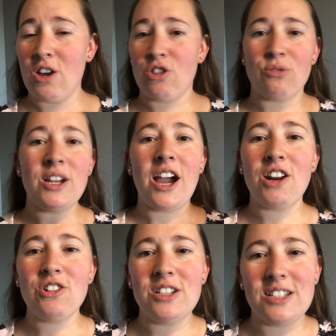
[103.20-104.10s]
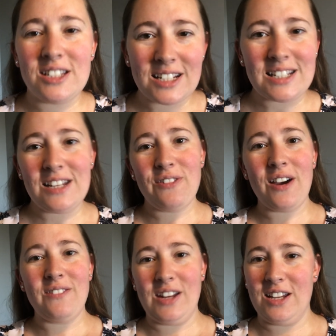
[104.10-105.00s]

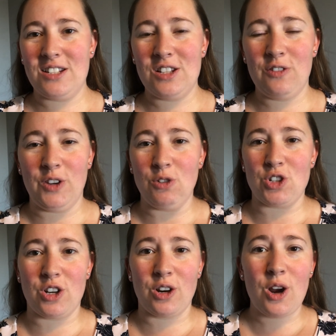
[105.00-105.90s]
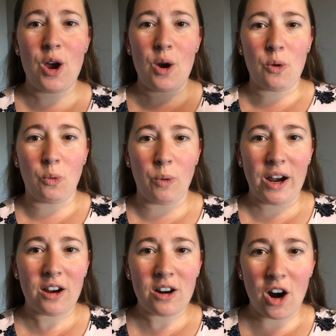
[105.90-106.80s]
365 days in the future.
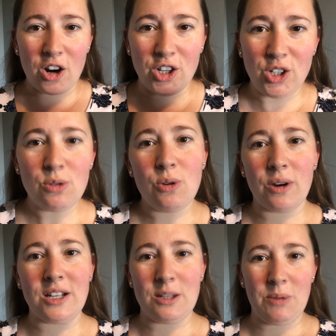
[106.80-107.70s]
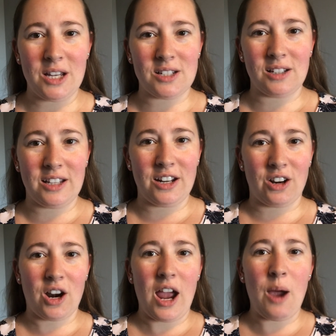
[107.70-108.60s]
Where are you going to be as a
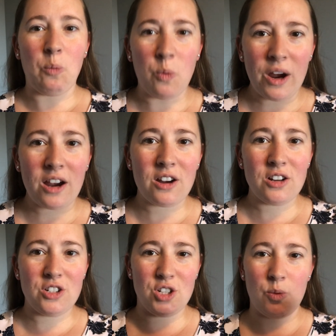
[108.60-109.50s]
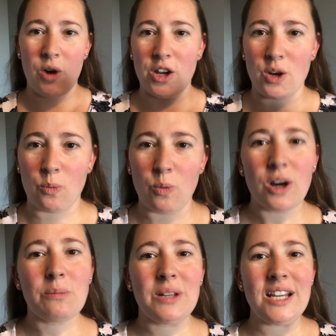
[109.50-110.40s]
leader? And where do you want your
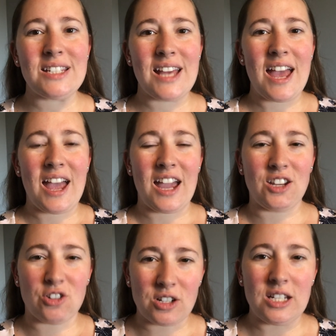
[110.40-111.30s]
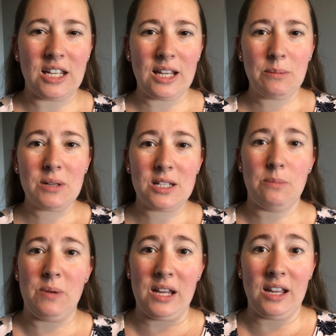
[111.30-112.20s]
workplace and your team to
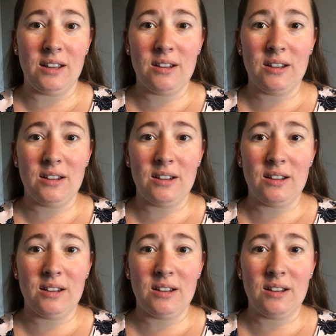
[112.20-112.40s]
be?